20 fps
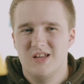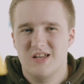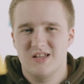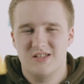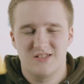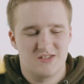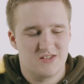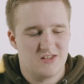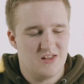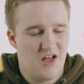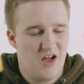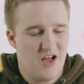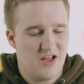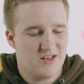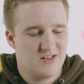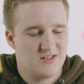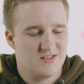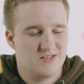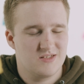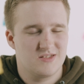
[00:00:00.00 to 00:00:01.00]
It's
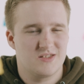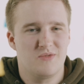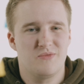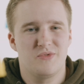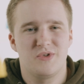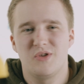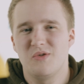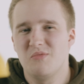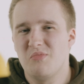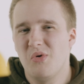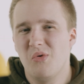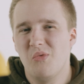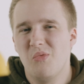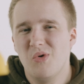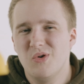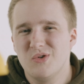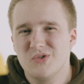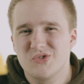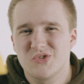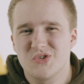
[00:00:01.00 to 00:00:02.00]
like something you put
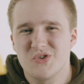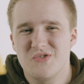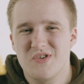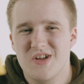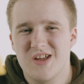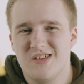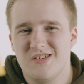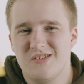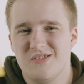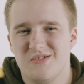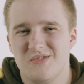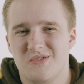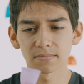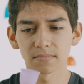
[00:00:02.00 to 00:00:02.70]
water in.